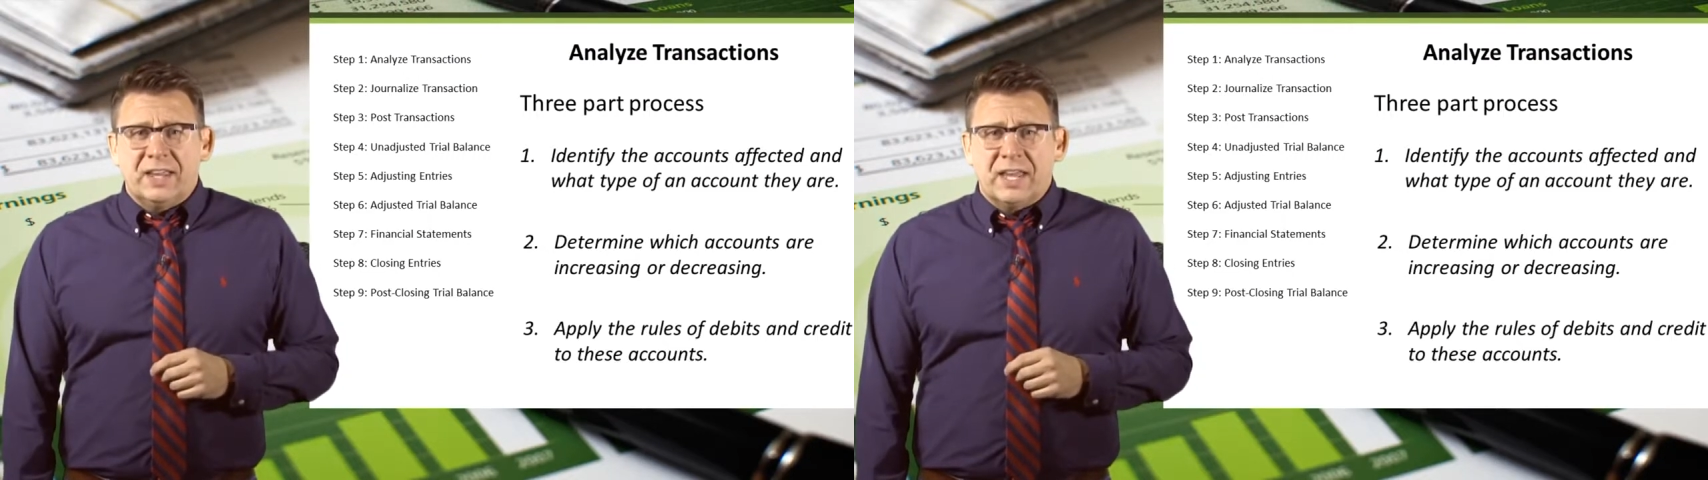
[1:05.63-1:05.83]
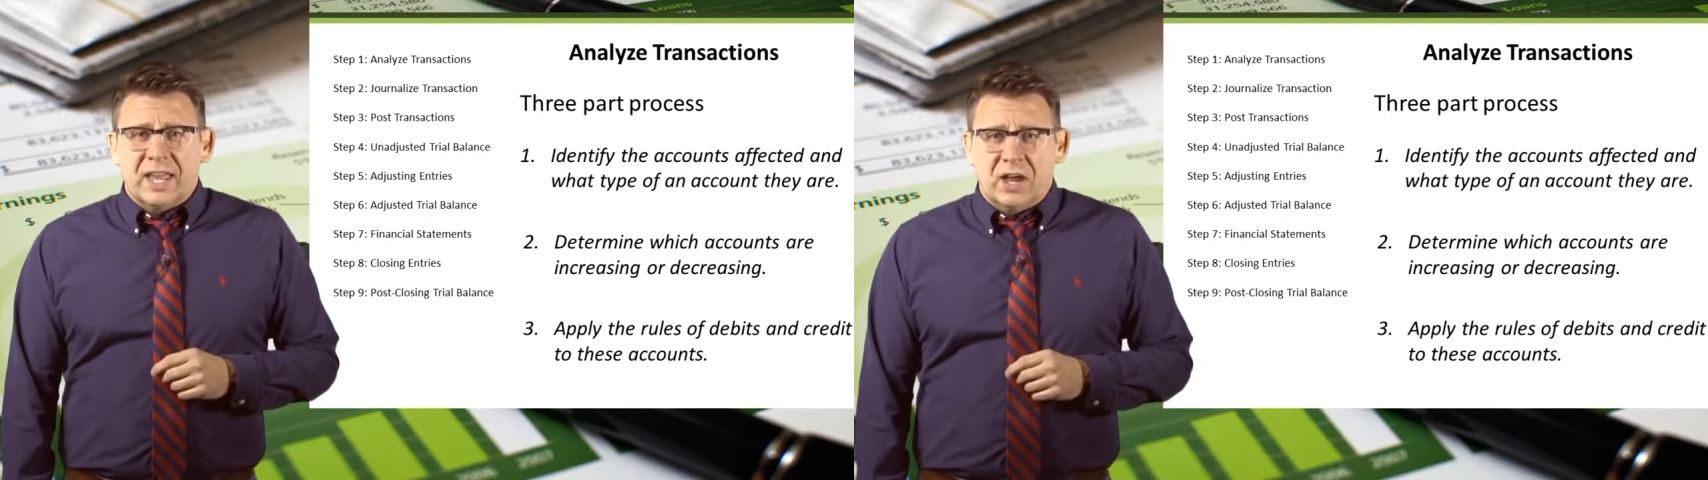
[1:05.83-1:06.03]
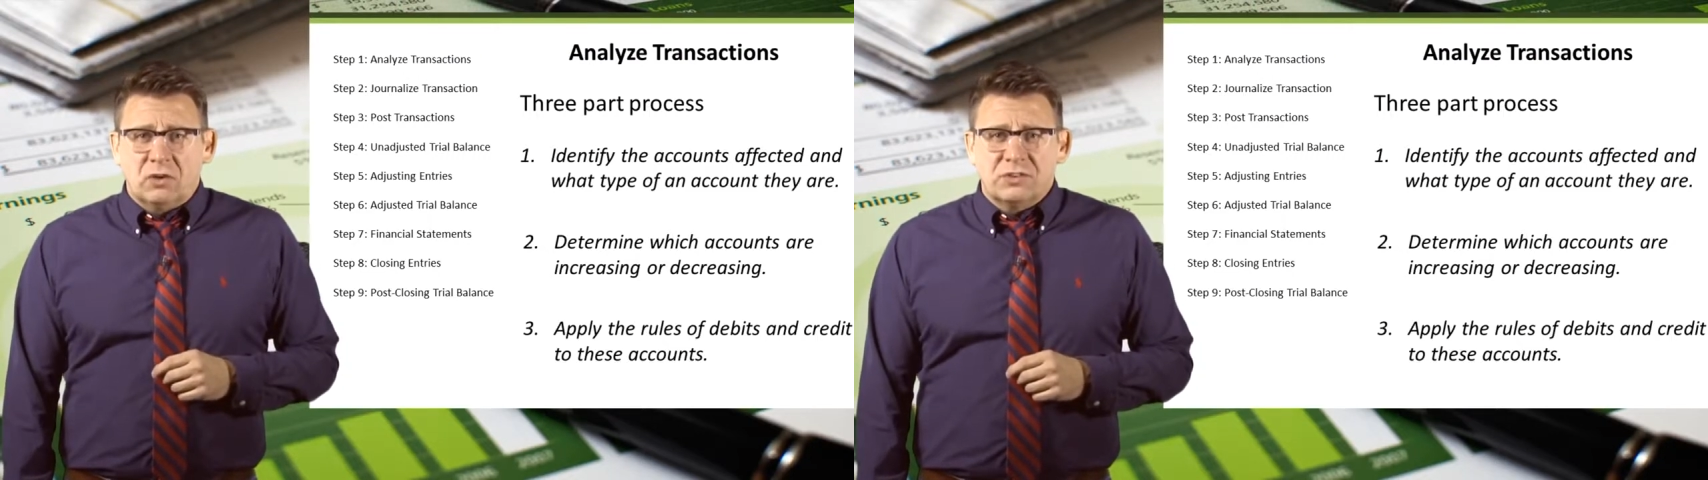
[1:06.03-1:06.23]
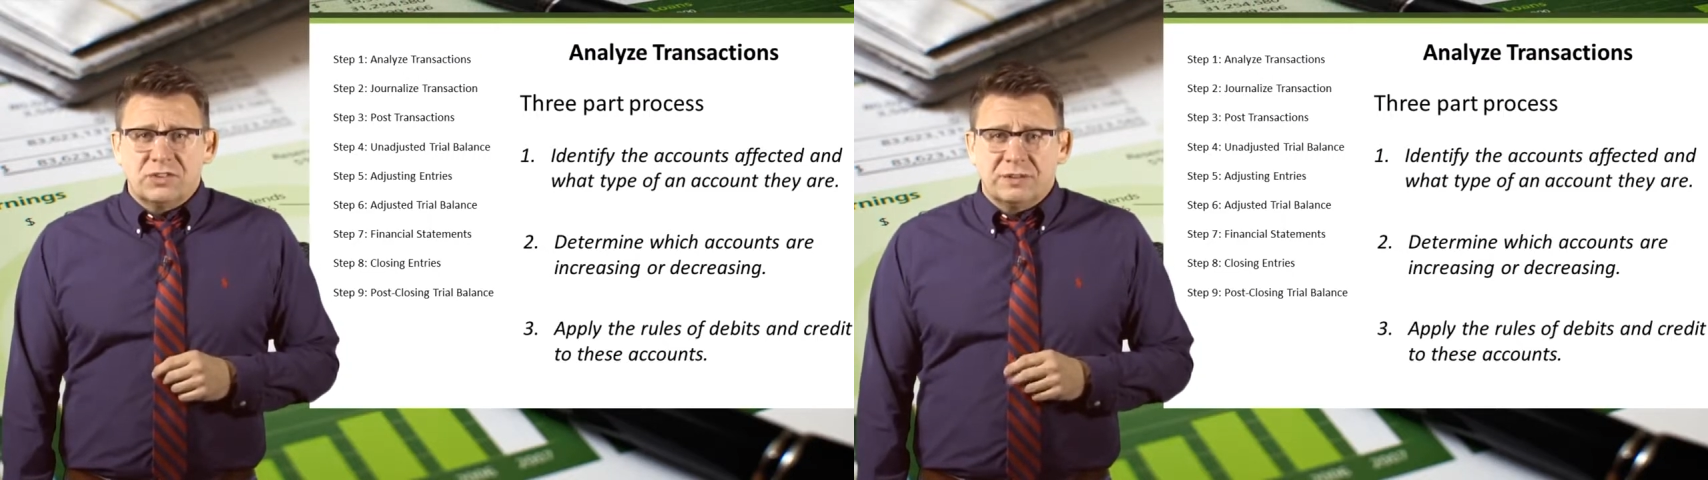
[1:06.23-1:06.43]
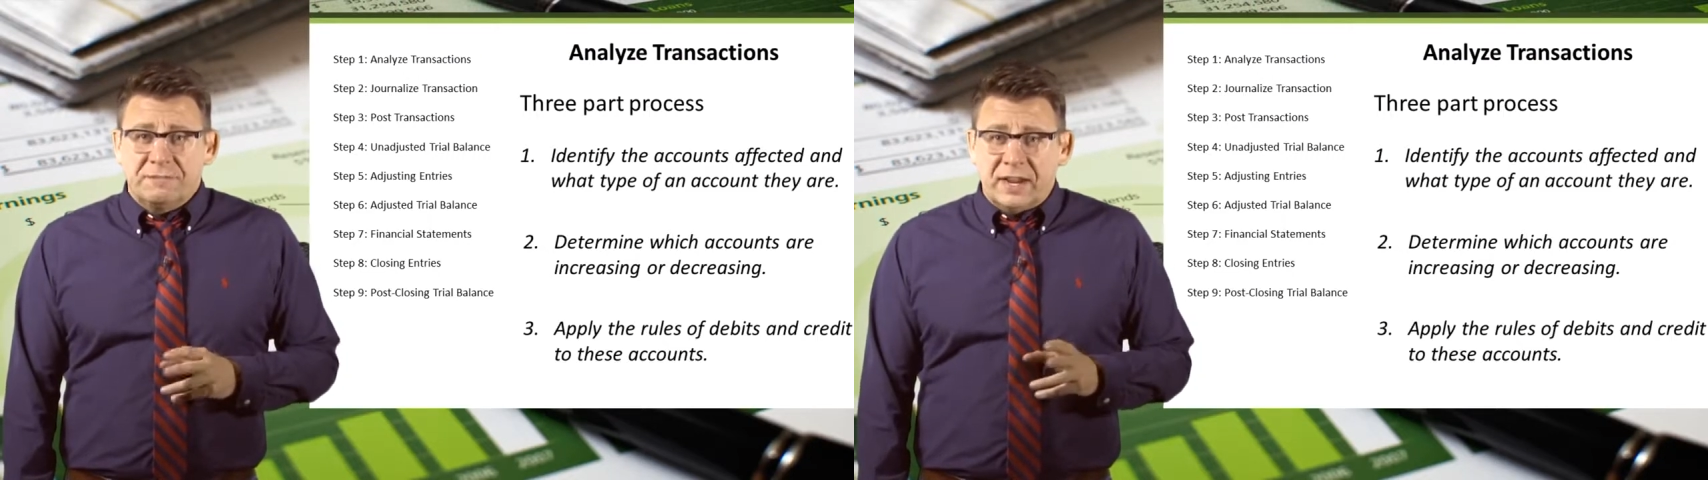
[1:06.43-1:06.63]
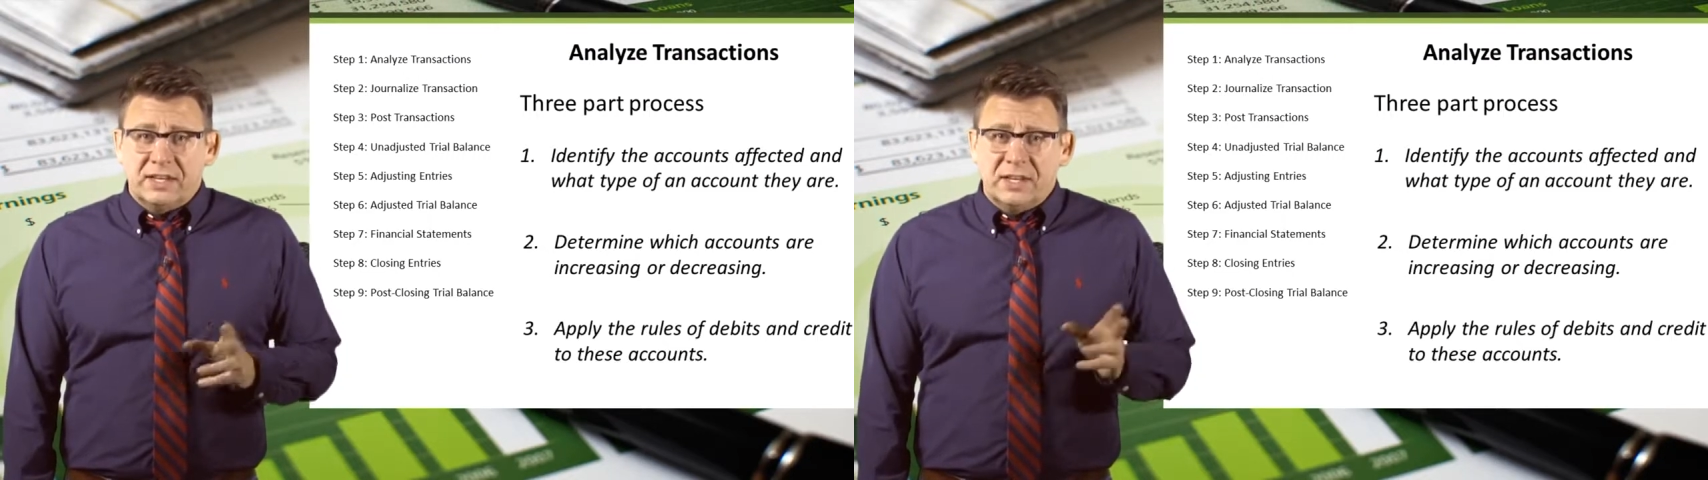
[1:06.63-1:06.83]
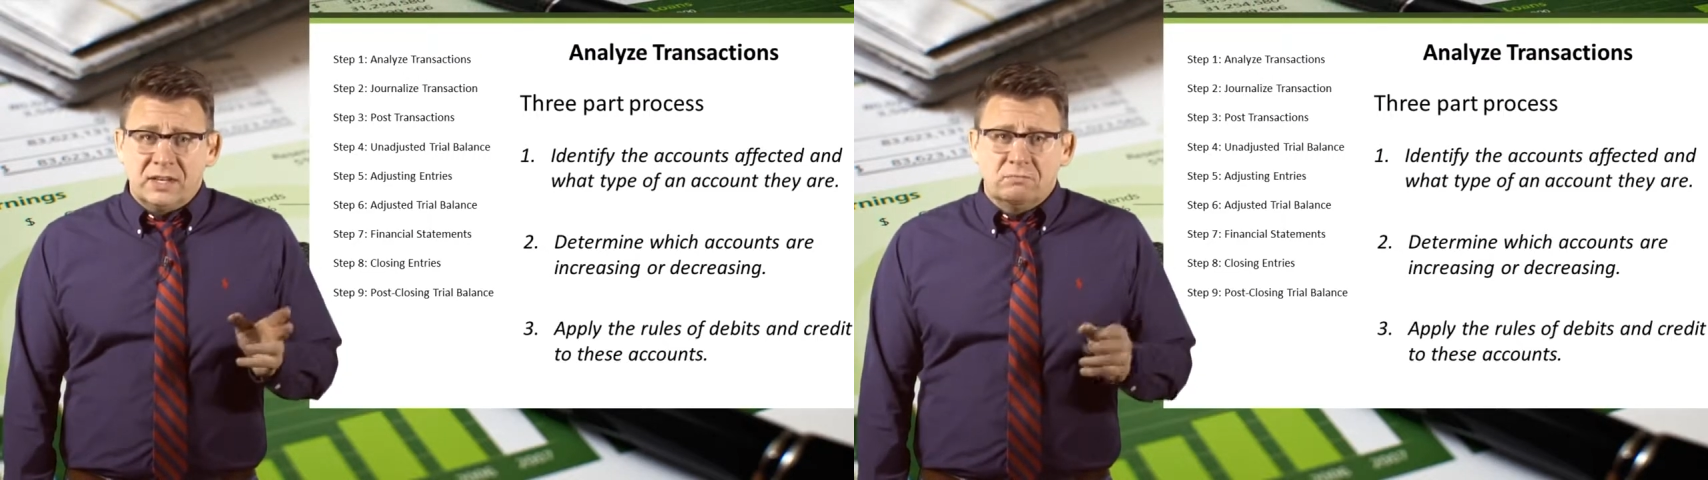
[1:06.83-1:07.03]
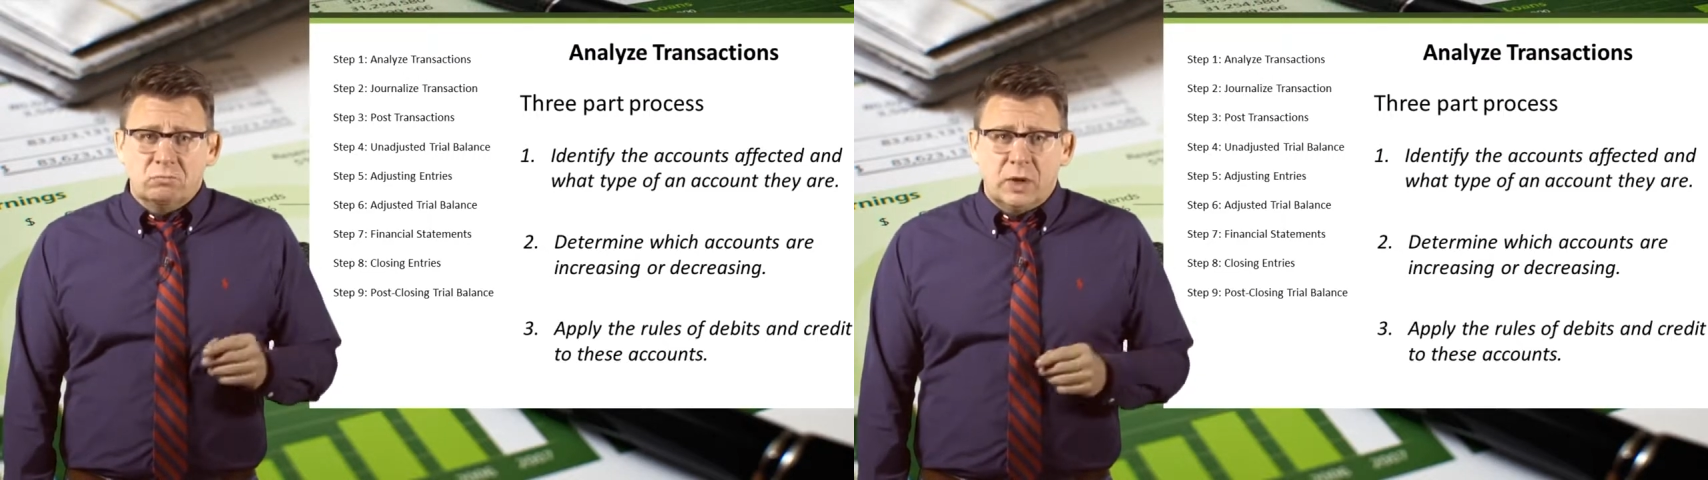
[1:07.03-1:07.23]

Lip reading: accounts affected and